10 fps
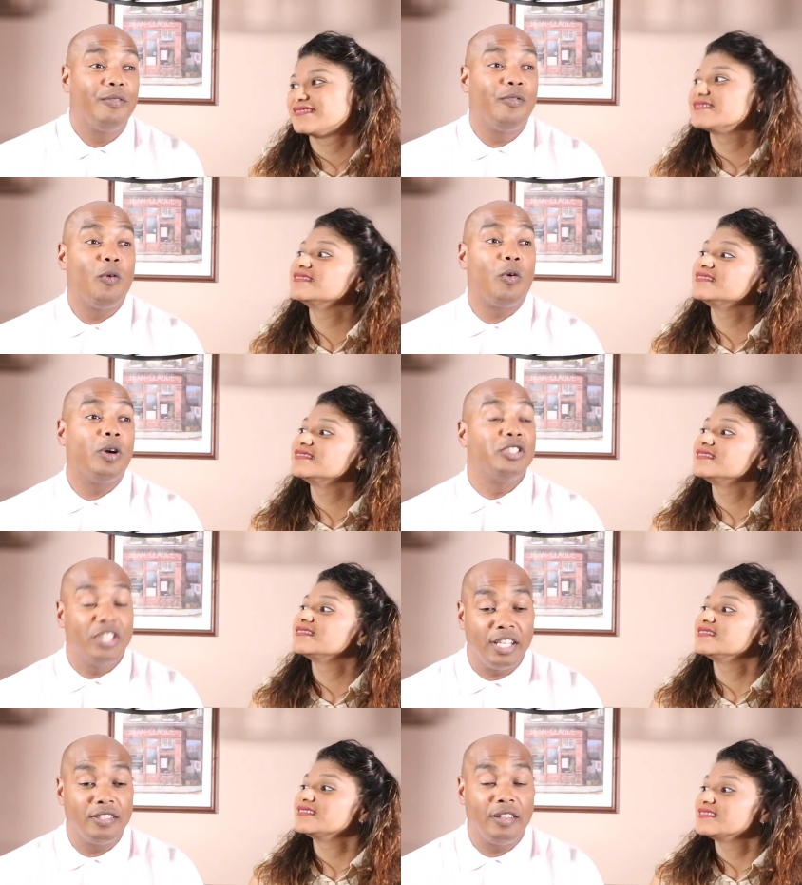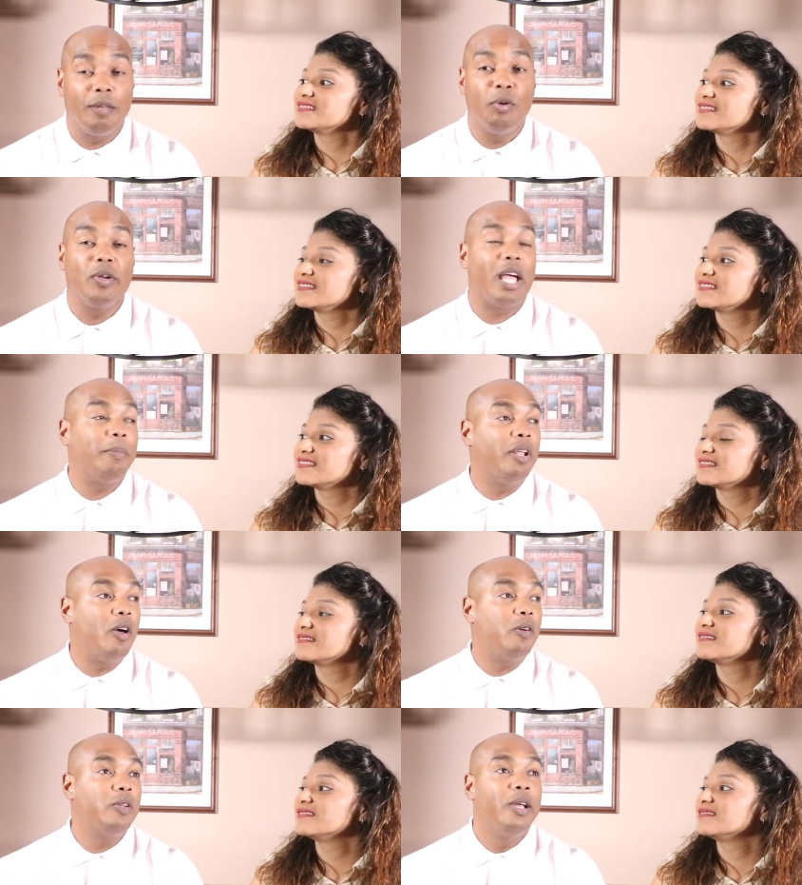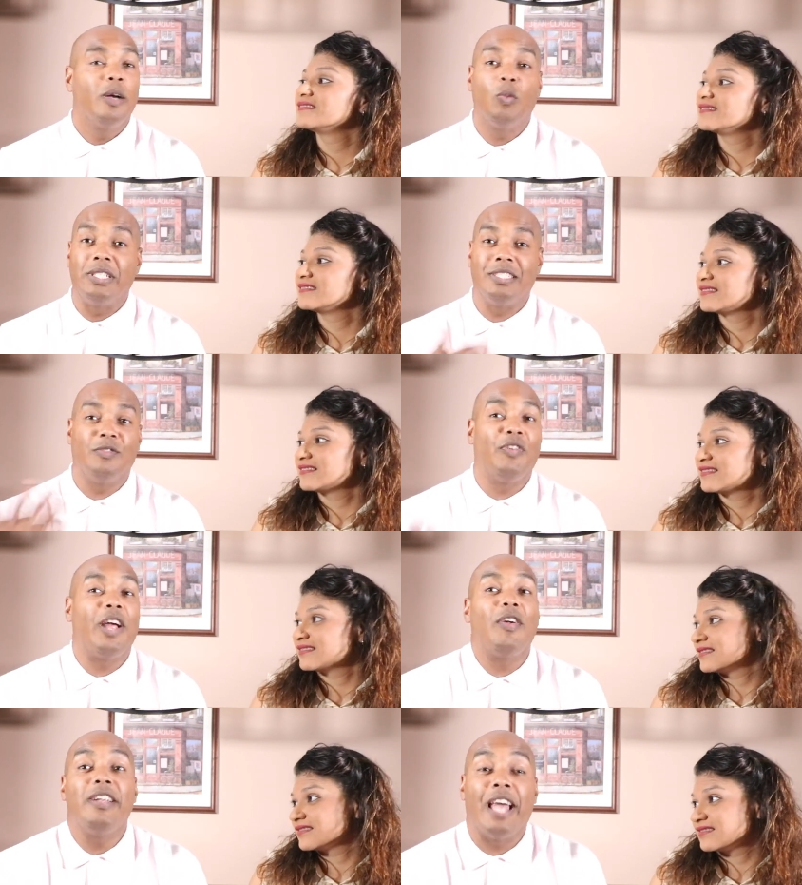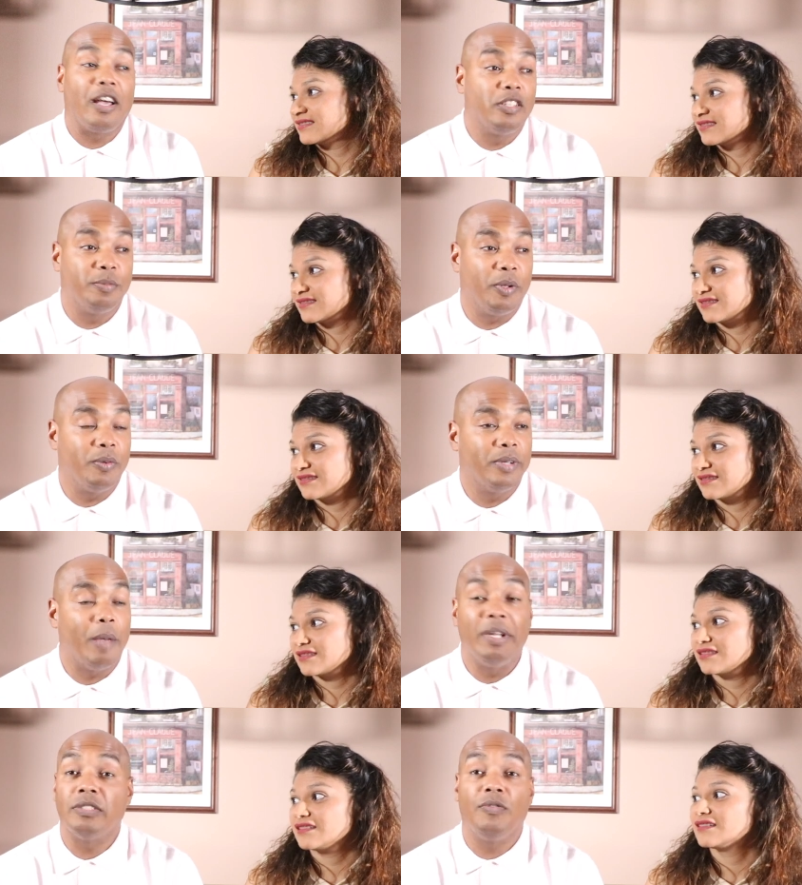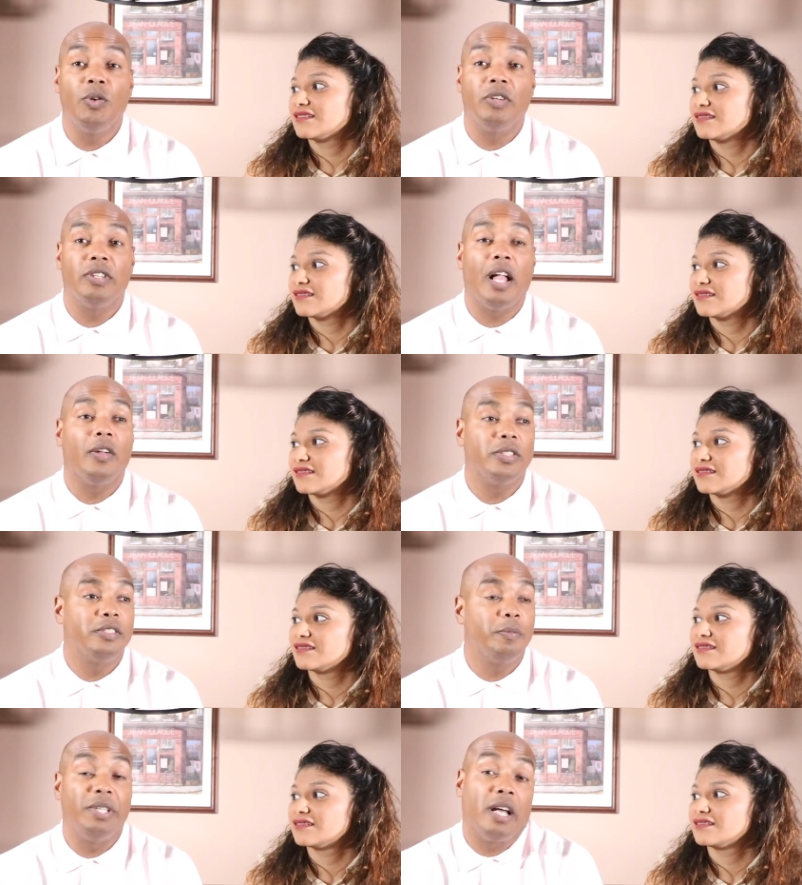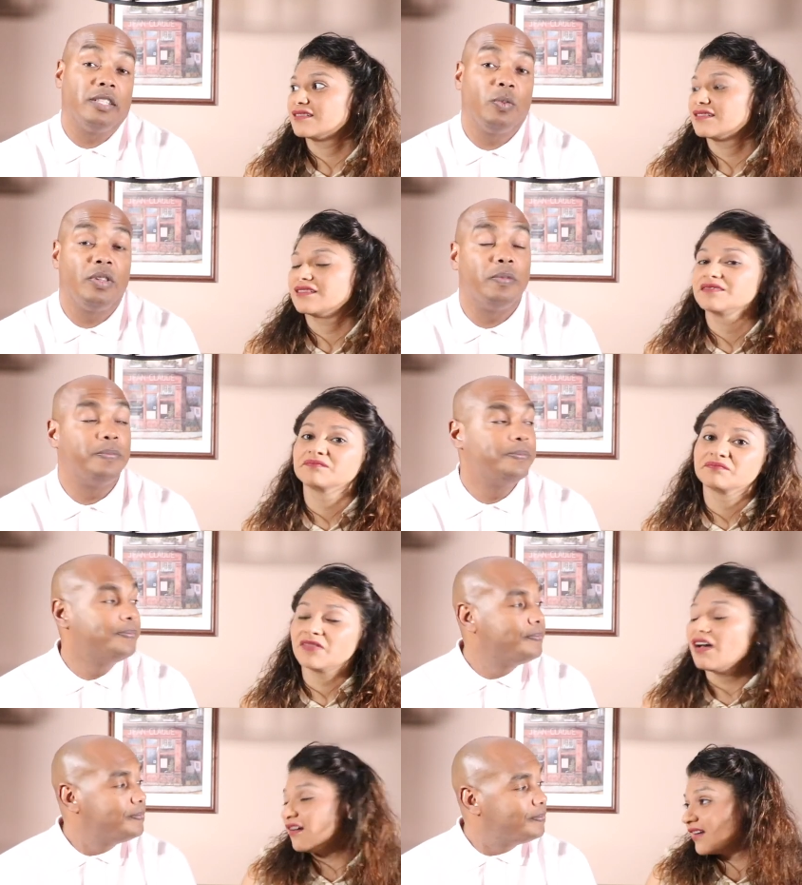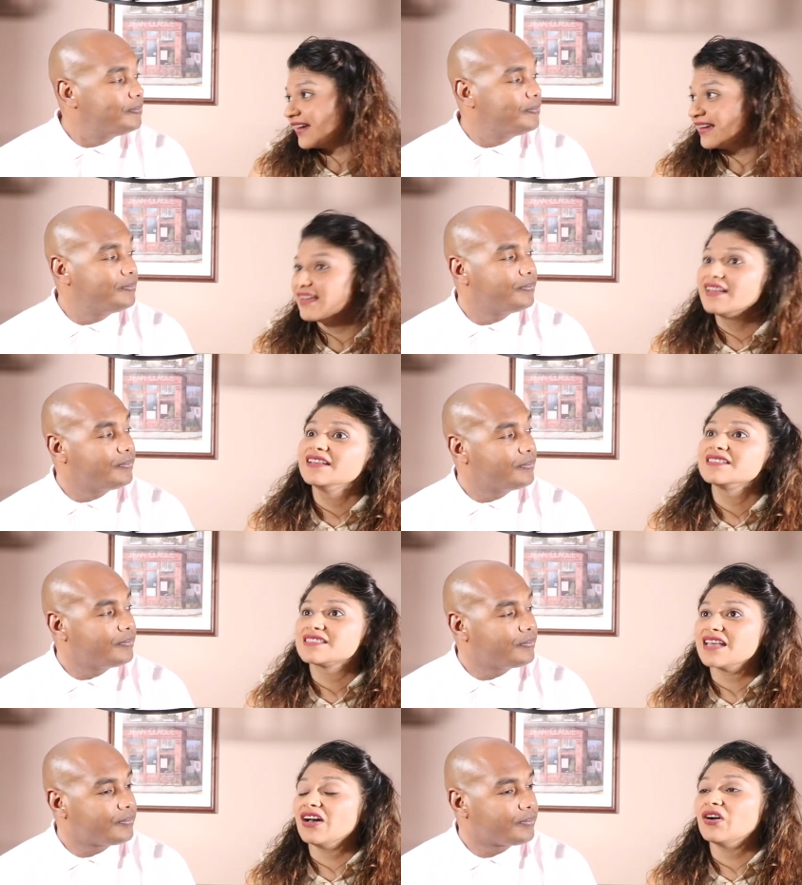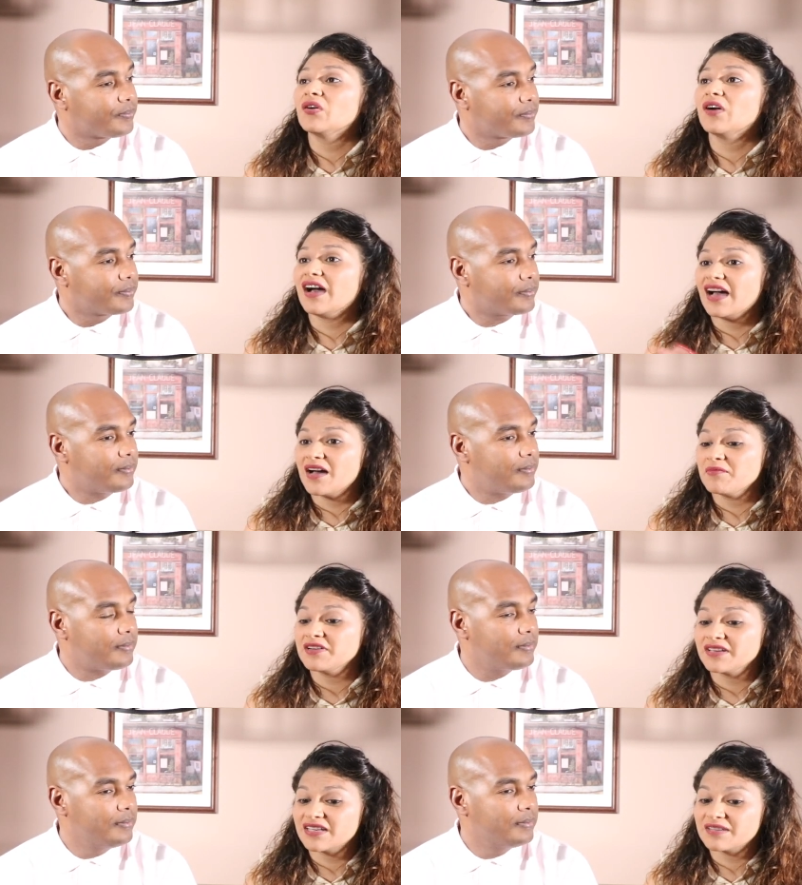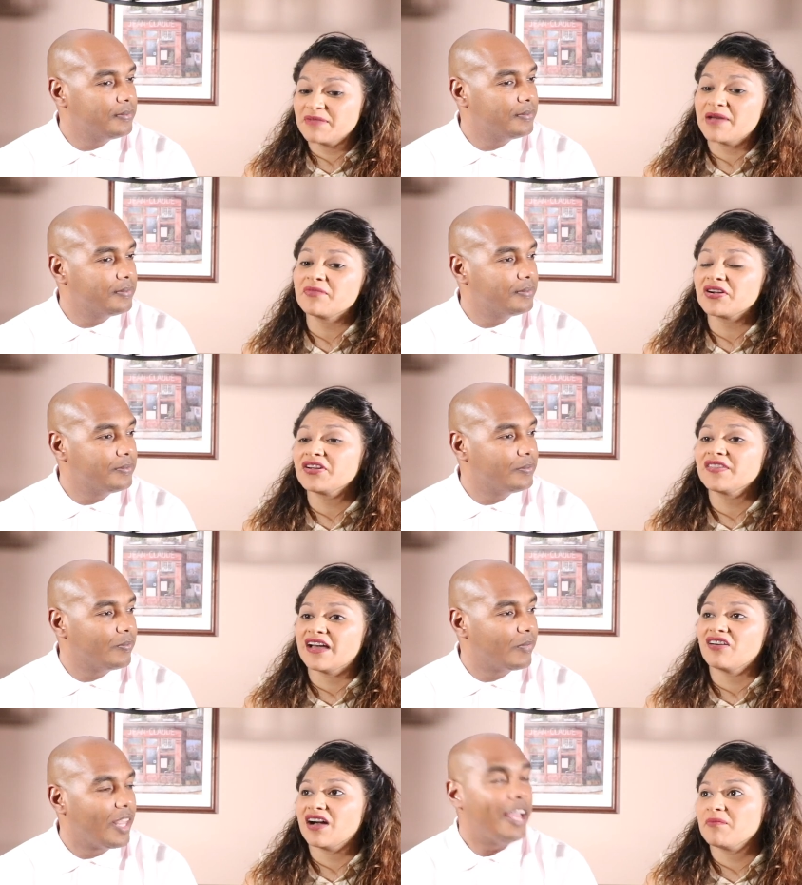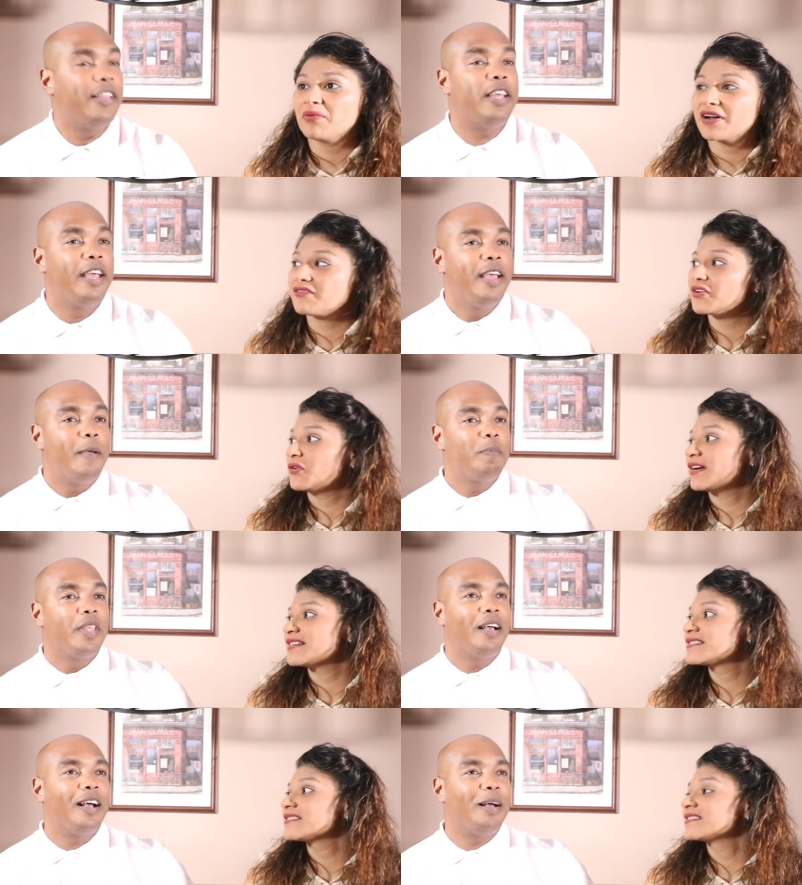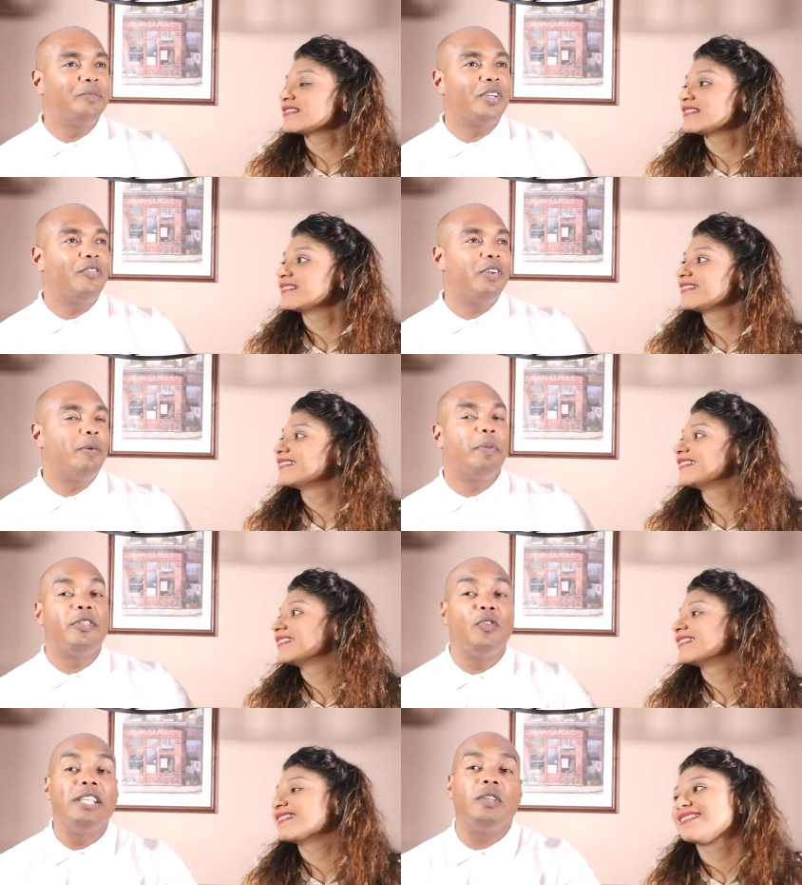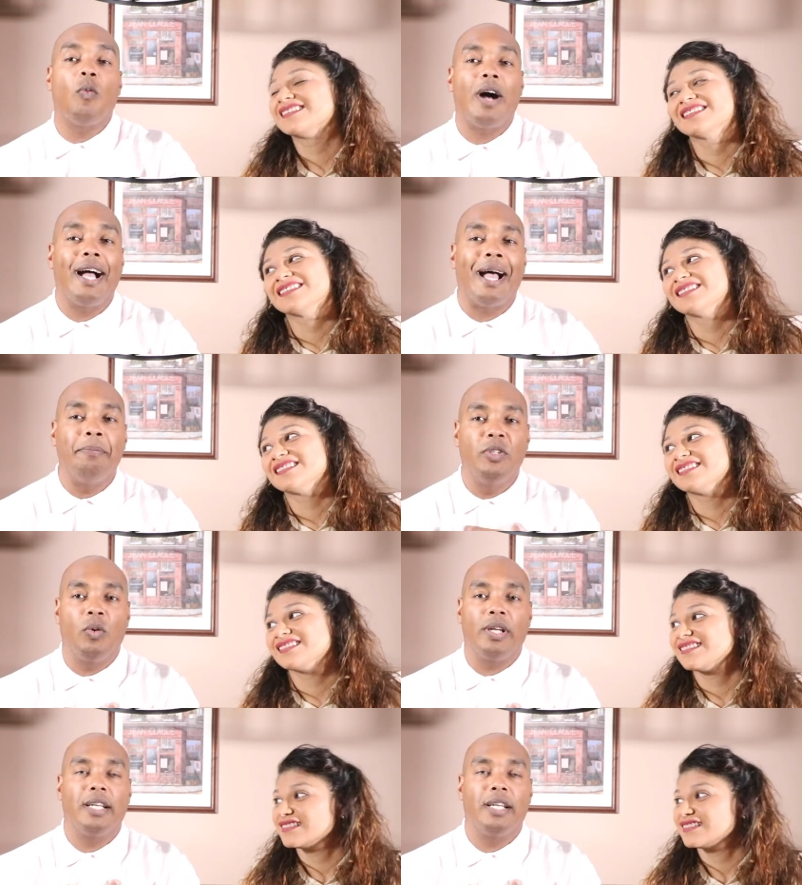Speaker 1: for just the boot camp alone, which is very negligible. I mean, it's a few hundred dollars, to be honest with you.
Speaker 2: Okay, so I'm a member now. I'm and part of the course.
Speaker 1: I'm sorry for the but the reason why I'm doing